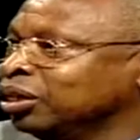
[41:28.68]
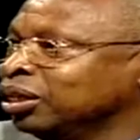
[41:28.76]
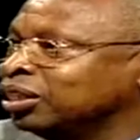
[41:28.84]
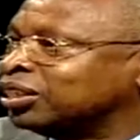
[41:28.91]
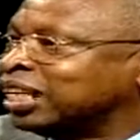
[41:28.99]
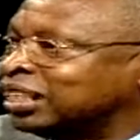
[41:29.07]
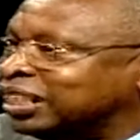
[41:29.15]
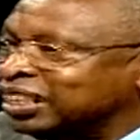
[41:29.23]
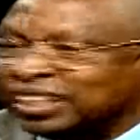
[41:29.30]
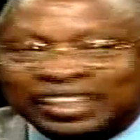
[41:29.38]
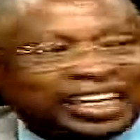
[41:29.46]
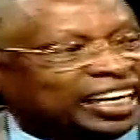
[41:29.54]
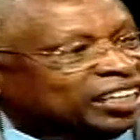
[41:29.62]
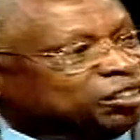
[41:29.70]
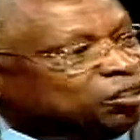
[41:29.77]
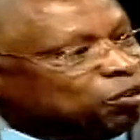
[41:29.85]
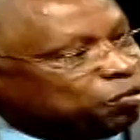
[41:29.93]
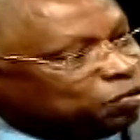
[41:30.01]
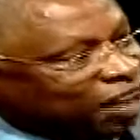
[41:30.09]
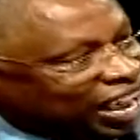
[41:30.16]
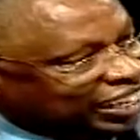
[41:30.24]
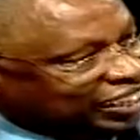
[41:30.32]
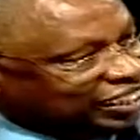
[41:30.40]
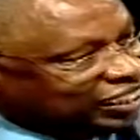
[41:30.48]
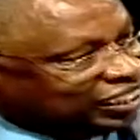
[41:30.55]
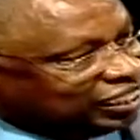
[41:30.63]
statistically you
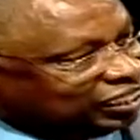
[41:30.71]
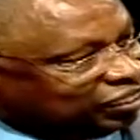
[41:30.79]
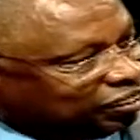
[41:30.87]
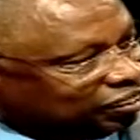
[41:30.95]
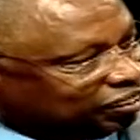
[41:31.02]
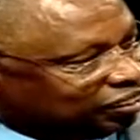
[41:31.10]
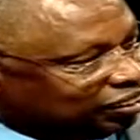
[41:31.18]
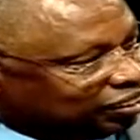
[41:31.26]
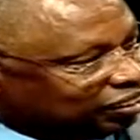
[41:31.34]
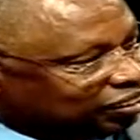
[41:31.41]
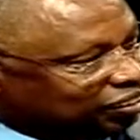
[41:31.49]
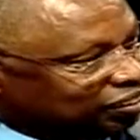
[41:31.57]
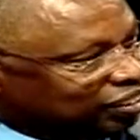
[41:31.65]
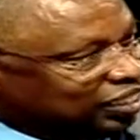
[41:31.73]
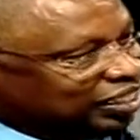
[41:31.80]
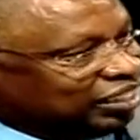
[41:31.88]
find the